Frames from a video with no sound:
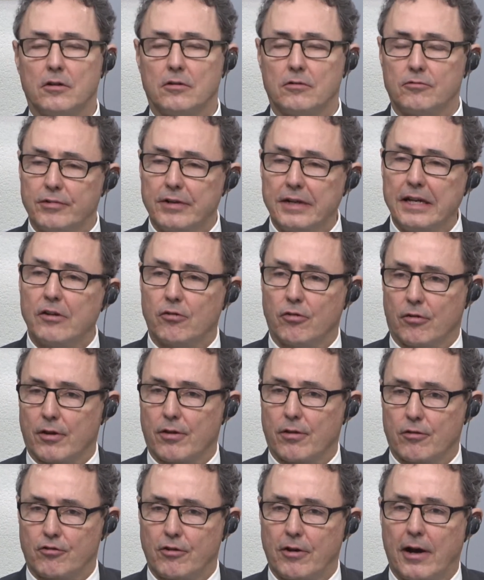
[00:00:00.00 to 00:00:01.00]

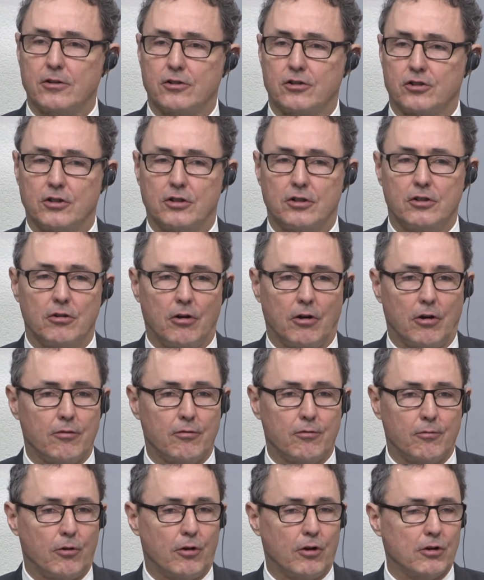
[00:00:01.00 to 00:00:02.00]
reconstruction
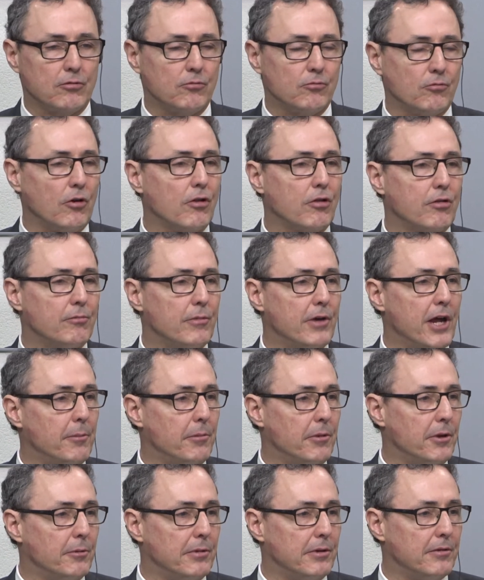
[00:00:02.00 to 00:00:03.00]
of what was
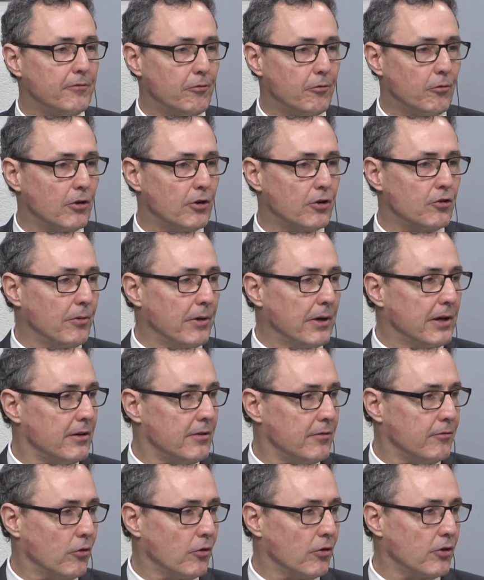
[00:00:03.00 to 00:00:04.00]
maybe before
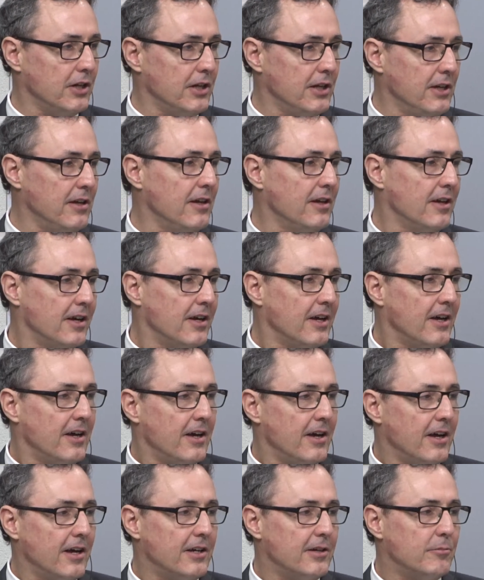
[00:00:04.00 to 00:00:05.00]
2014
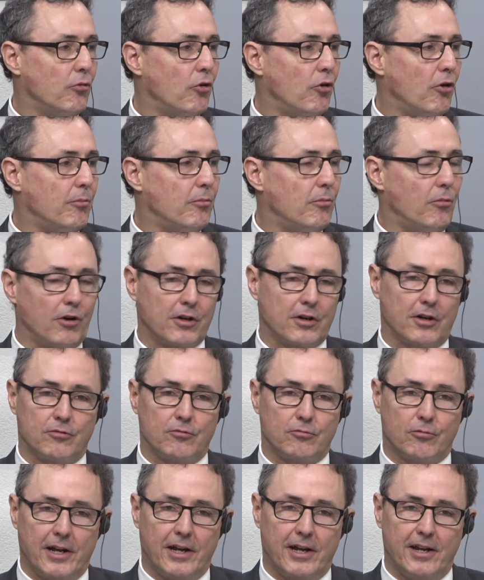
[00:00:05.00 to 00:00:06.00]
in a more
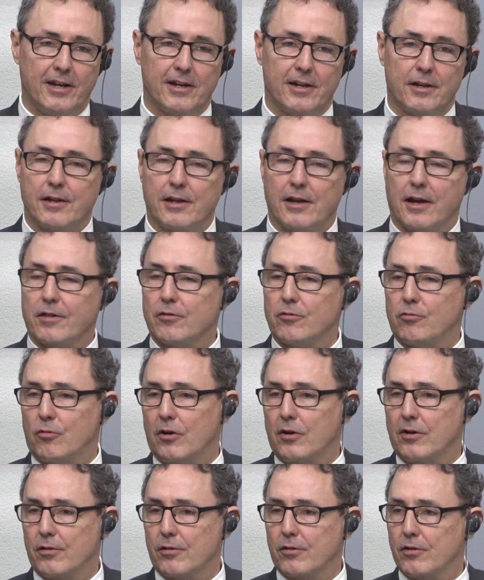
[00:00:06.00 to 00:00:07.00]
modern way, and the other
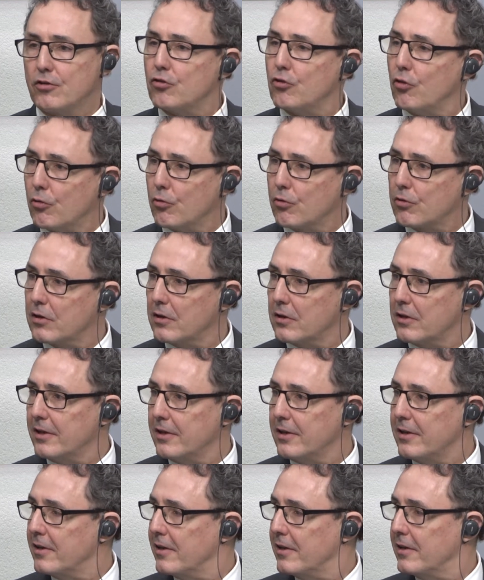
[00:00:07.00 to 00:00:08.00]
one is a
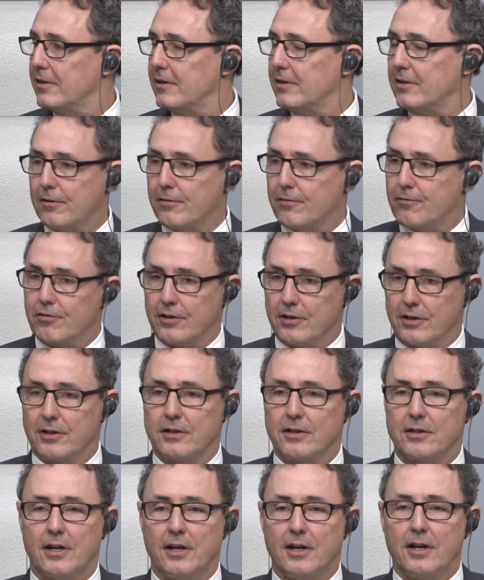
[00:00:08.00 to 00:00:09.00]
totally
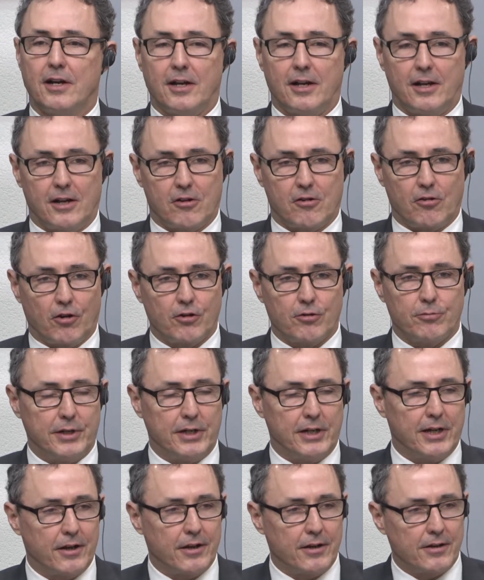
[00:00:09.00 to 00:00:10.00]
different
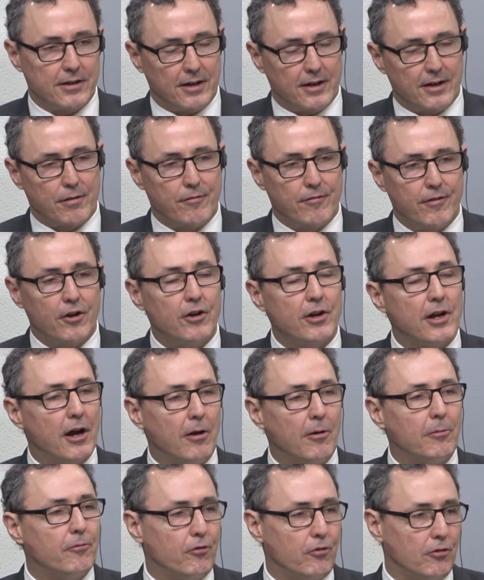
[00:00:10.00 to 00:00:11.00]
economy. And it's very
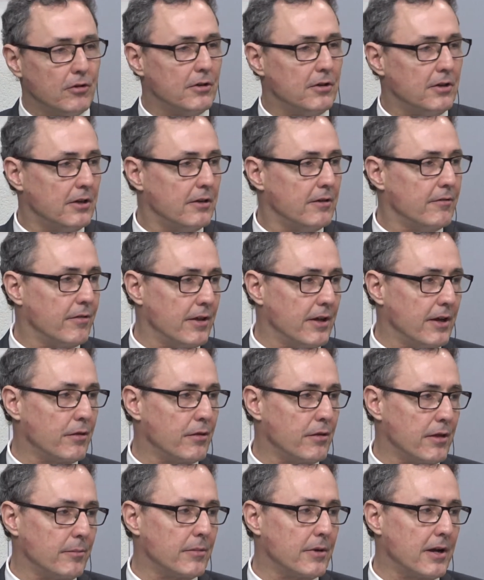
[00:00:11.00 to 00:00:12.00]
helpful if
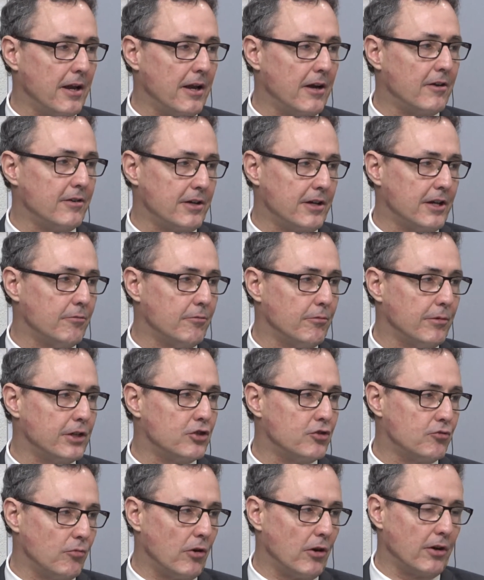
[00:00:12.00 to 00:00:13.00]
there's some clarity
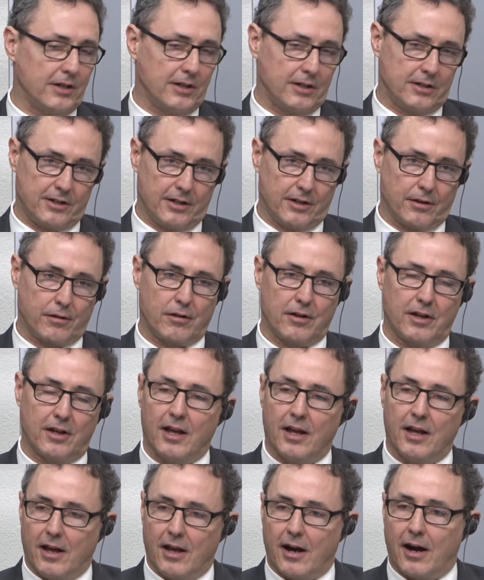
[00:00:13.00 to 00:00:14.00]
which one it is.
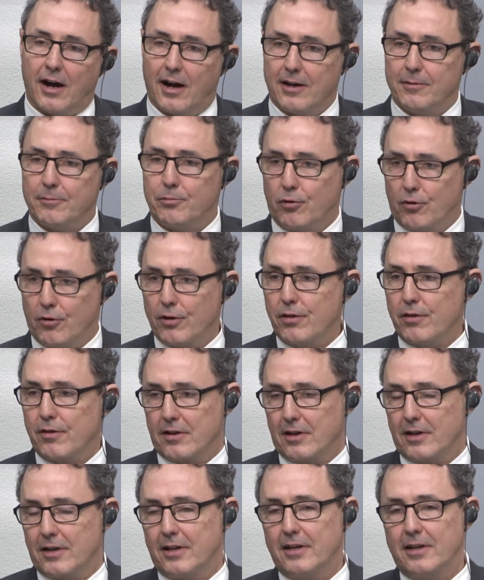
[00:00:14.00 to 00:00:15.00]
I
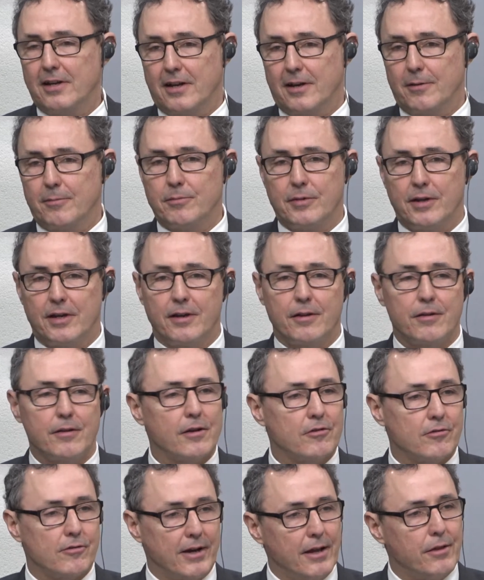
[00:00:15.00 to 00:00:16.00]
personally am in the
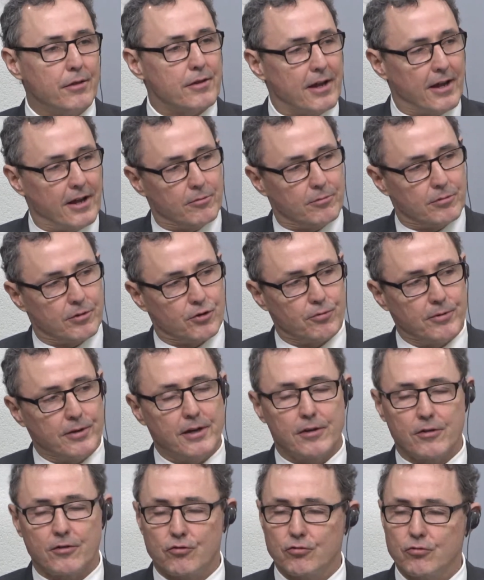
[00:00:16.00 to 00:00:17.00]
grayscale
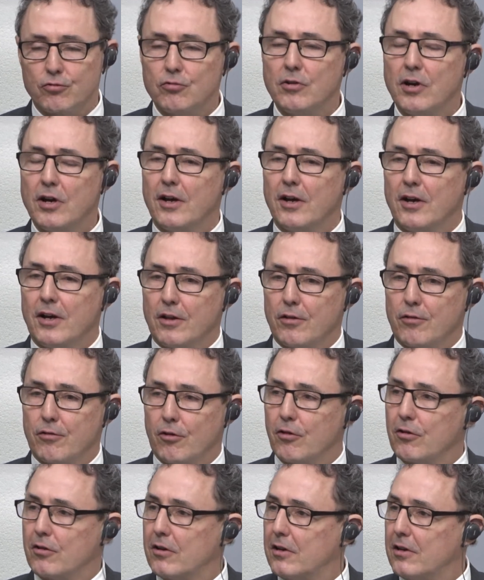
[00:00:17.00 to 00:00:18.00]
between the two,
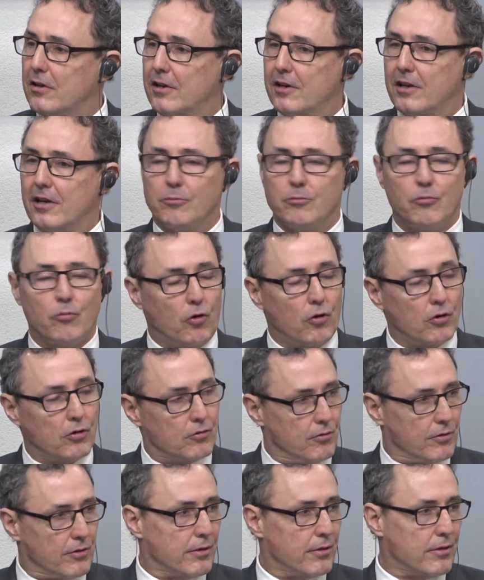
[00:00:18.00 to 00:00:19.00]
certainly leading more
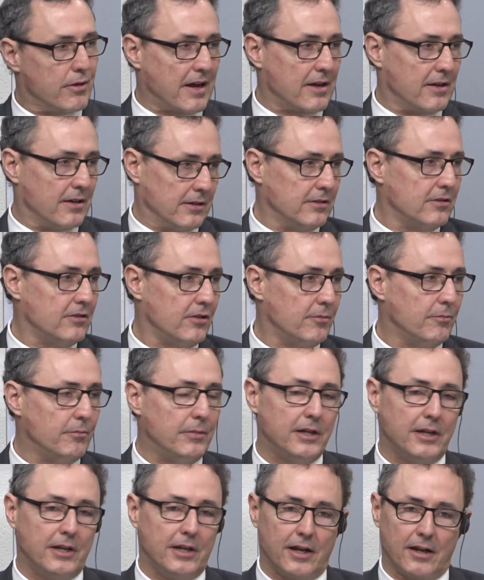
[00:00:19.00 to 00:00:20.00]
to the second,
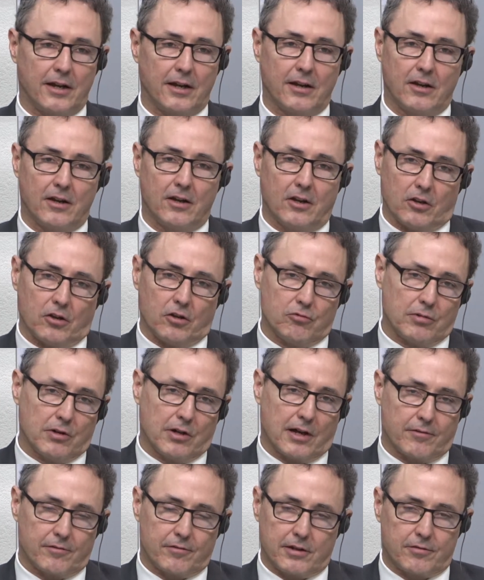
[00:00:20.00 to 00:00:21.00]
meaning you will
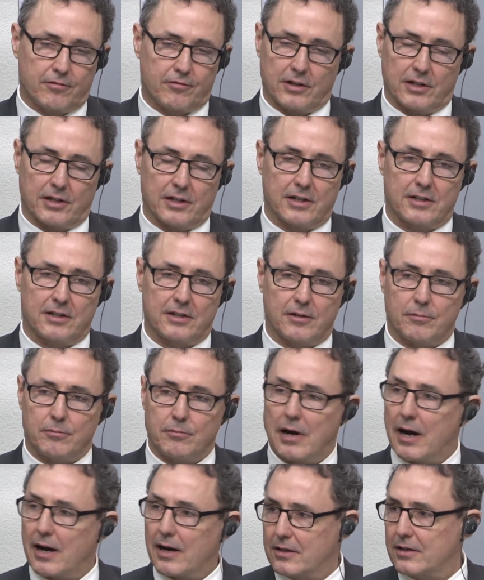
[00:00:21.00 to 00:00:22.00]
have different
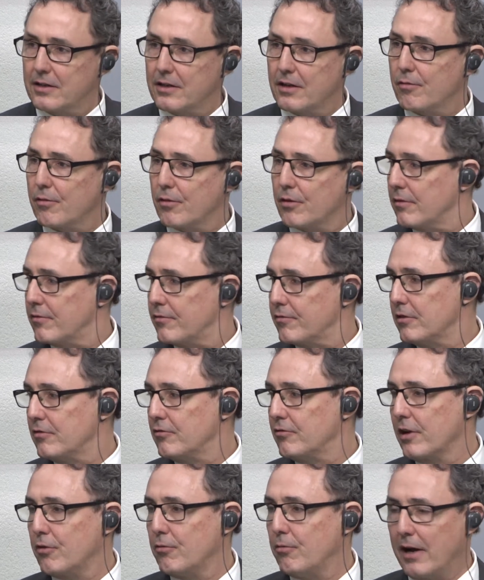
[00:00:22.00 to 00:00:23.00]
markets with
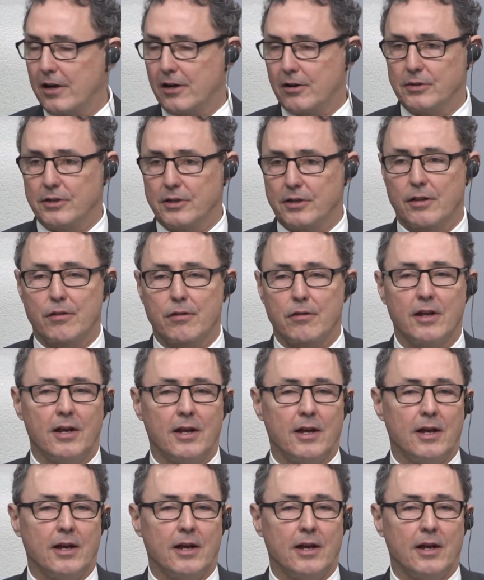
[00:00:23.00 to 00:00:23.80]
different requirements.